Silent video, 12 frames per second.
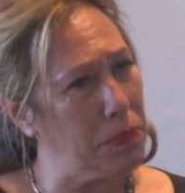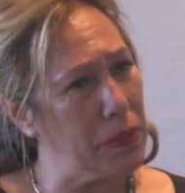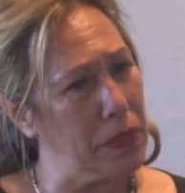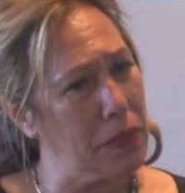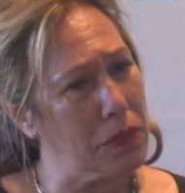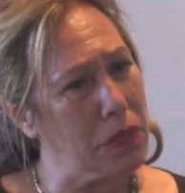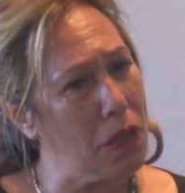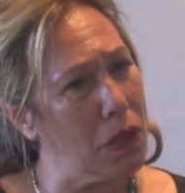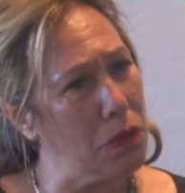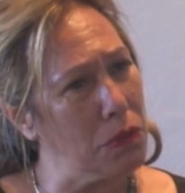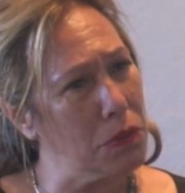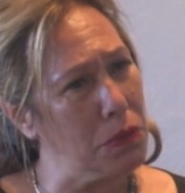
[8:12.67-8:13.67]
be
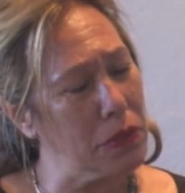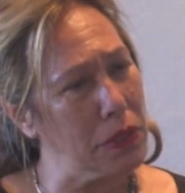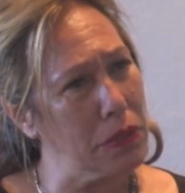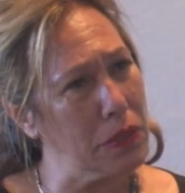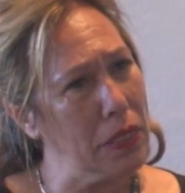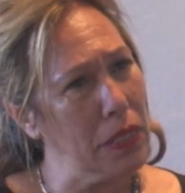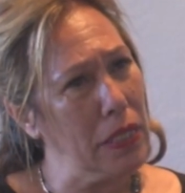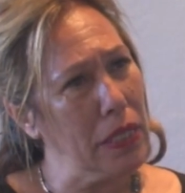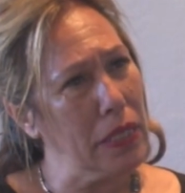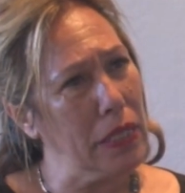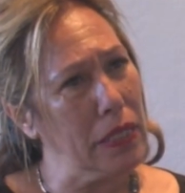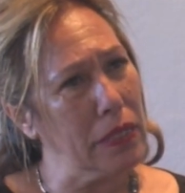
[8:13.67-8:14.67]
told, and
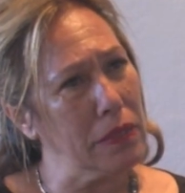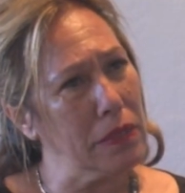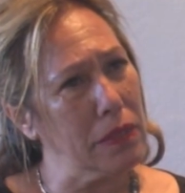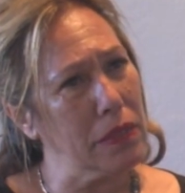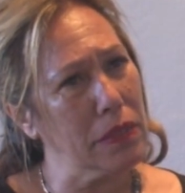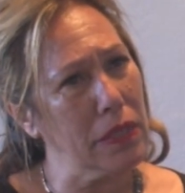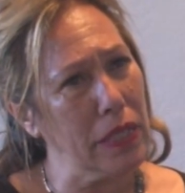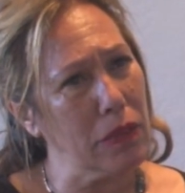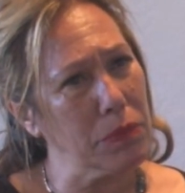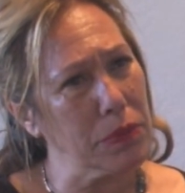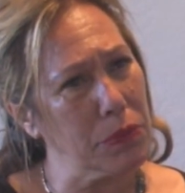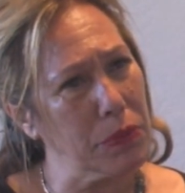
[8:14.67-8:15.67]
it
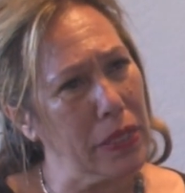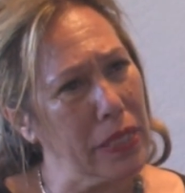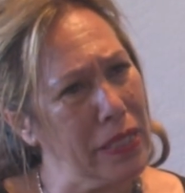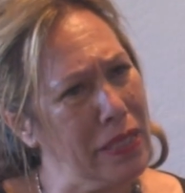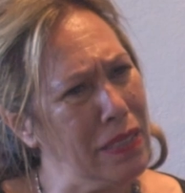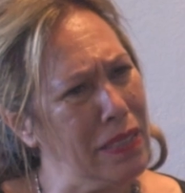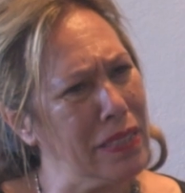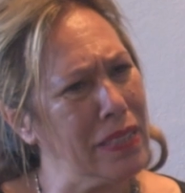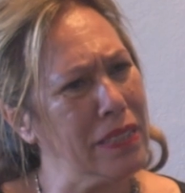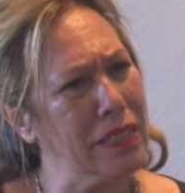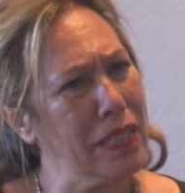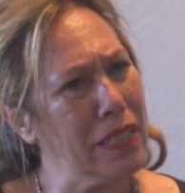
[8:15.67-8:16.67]
helps with healing,
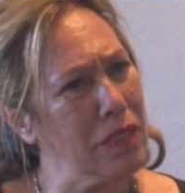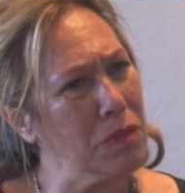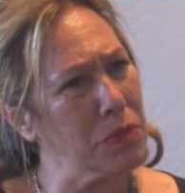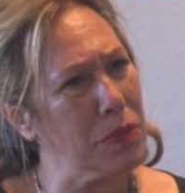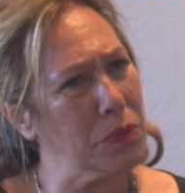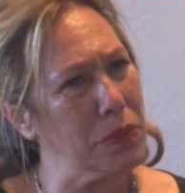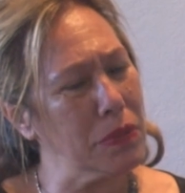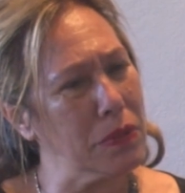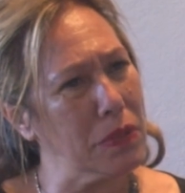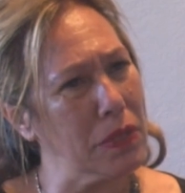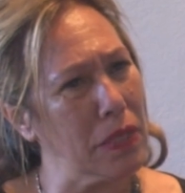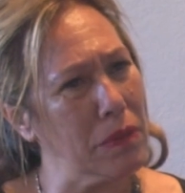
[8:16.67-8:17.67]
and it helps
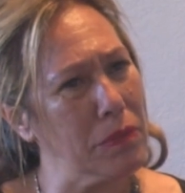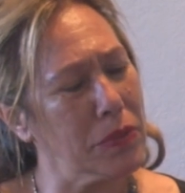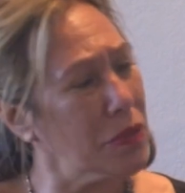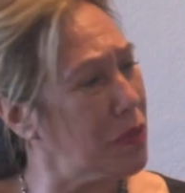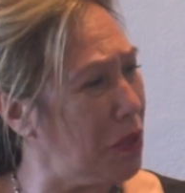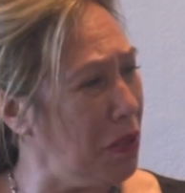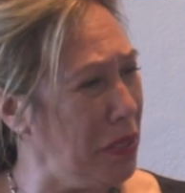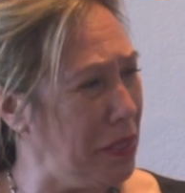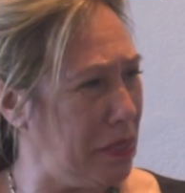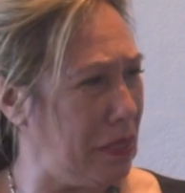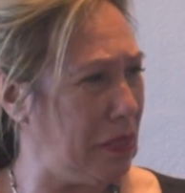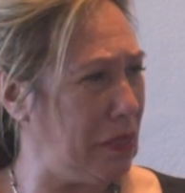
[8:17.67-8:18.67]
with
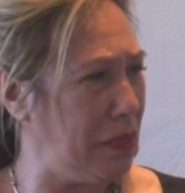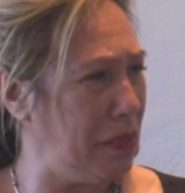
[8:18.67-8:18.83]
society.